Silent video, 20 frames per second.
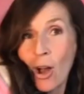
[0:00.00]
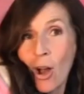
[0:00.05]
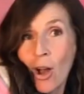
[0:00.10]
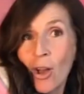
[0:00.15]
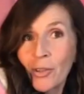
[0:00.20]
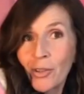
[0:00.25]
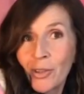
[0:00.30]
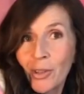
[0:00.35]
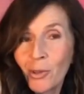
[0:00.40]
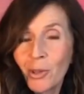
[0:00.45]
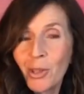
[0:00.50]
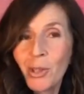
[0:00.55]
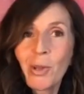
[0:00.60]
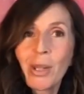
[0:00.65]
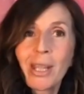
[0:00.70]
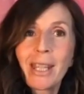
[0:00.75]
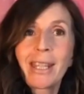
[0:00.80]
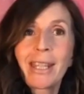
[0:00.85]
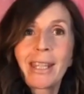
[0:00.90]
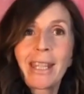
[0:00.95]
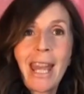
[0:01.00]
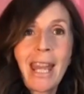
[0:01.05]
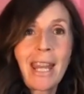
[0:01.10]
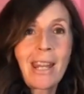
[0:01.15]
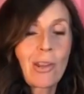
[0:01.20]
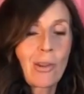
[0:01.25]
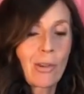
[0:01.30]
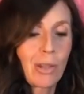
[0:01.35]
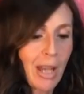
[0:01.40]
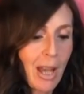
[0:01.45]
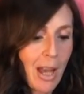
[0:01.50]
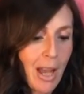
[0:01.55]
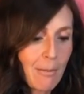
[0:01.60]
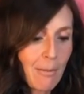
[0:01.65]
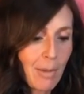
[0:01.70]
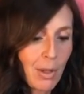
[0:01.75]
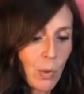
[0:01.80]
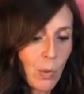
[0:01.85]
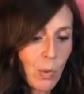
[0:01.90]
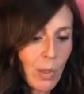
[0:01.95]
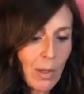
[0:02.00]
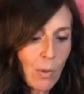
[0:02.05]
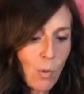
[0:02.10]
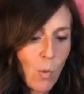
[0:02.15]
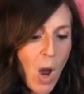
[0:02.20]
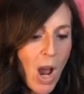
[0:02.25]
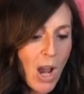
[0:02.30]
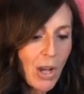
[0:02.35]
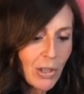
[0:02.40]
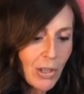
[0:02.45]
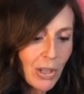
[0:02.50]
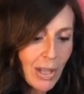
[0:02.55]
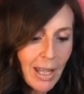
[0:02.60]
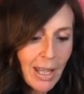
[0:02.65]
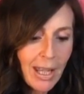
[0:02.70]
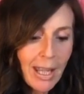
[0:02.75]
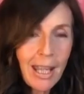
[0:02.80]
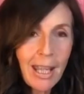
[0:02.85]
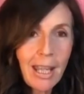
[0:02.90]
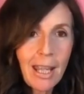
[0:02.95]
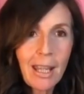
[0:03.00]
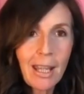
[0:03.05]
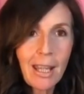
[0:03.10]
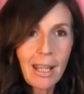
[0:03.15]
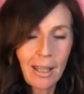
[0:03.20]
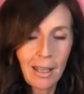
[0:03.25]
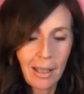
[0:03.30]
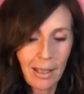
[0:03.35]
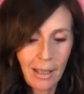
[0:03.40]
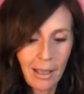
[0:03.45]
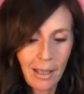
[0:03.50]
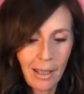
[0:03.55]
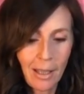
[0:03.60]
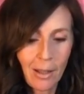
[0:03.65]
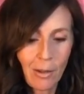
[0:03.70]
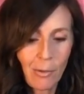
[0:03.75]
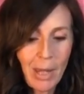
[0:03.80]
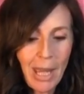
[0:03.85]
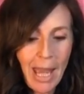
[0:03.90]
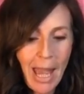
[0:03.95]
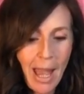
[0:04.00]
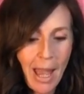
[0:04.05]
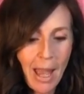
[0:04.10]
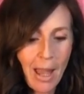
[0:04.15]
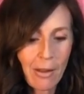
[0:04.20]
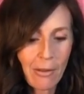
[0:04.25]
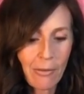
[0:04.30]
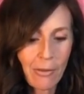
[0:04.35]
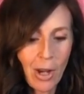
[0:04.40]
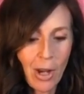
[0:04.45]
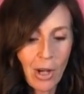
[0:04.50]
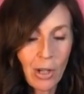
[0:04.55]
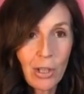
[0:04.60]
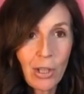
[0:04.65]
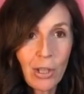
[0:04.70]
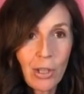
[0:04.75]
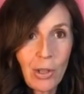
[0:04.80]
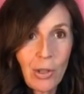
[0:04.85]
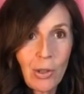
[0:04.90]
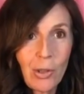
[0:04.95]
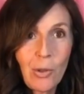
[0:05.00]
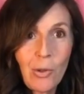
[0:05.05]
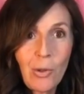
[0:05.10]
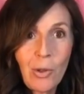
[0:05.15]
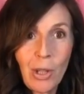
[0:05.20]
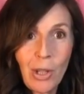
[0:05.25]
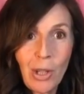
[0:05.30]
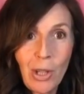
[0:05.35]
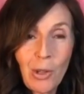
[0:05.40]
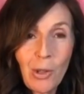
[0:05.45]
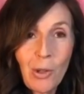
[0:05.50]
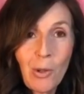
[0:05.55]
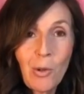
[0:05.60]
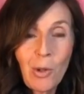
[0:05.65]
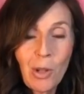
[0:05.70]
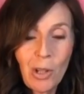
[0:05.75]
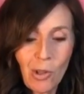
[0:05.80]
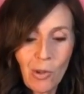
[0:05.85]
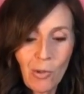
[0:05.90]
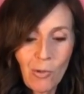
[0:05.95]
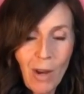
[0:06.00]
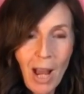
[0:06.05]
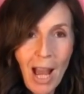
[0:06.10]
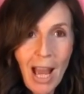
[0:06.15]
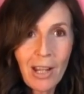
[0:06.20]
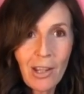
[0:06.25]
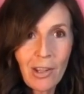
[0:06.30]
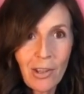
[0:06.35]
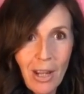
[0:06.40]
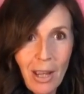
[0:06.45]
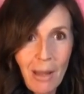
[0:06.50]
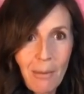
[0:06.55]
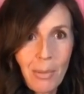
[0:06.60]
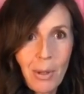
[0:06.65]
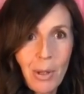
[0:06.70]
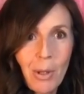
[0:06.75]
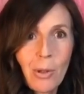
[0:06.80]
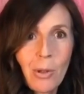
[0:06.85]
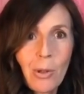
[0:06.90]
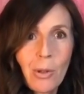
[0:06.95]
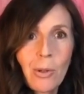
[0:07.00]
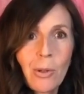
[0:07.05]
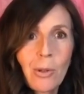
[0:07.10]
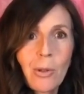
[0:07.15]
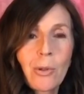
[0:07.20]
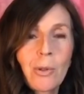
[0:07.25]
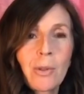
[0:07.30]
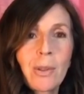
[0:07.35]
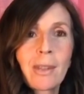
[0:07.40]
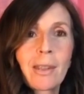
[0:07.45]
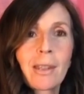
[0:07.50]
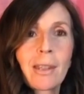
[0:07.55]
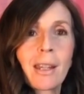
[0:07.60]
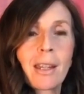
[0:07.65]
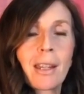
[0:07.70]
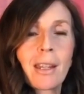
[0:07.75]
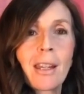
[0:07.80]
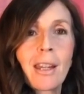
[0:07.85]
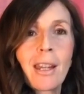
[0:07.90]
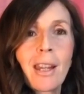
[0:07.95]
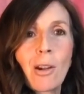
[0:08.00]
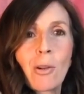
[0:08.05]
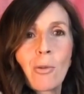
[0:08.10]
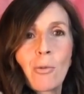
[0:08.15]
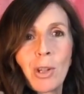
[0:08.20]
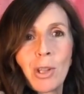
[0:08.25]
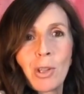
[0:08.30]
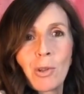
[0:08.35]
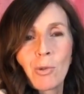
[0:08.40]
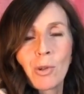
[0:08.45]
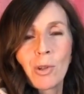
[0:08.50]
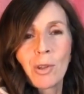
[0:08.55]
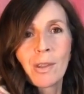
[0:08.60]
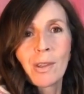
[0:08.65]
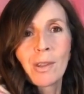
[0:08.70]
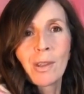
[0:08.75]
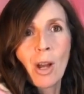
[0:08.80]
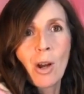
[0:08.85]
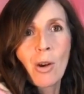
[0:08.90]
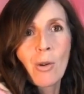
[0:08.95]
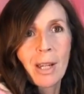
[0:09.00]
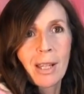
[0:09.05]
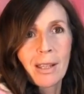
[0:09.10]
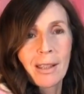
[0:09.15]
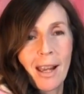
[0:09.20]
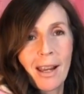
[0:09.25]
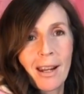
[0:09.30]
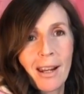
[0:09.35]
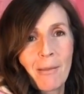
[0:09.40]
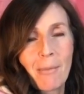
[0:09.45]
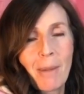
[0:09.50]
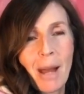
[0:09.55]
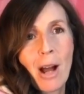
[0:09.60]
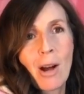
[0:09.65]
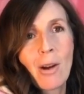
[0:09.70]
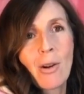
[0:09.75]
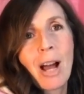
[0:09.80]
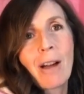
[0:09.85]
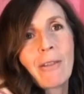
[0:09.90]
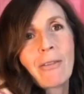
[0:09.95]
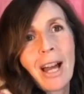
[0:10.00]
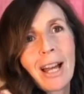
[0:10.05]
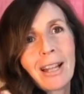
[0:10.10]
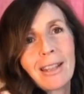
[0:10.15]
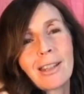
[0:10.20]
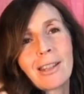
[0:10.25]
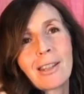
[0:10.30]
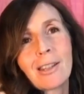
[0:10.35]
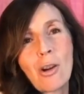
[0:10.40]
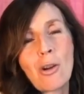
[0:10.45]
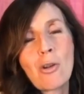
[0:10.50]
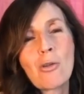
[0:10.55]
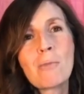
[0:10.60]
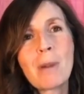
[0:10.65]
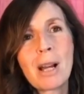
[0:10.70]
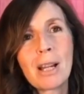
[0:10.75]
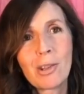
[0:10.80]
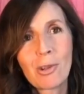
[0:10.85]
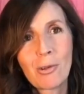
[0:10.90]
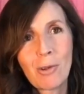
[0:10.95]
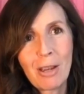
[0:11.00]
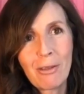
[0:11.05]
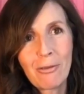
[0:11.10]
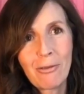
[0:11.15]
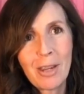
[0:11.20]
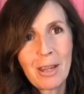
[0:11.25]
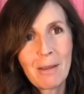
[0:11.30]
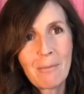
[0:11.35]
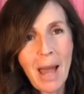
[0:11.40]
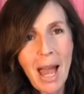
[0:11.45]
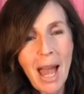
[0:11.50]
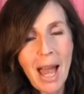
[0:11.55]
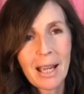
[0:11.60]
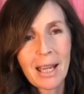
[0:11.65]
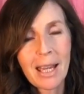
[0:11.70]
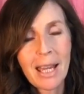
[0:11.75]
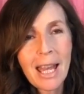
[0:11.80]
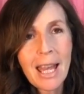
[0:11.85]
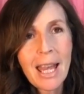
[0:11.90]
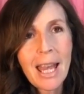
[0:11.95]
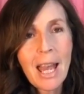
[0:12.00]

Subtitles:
Also, to extend your time between washing, we have our 2 new dry shampoos, which we're so excited about. I've had so much great feedback.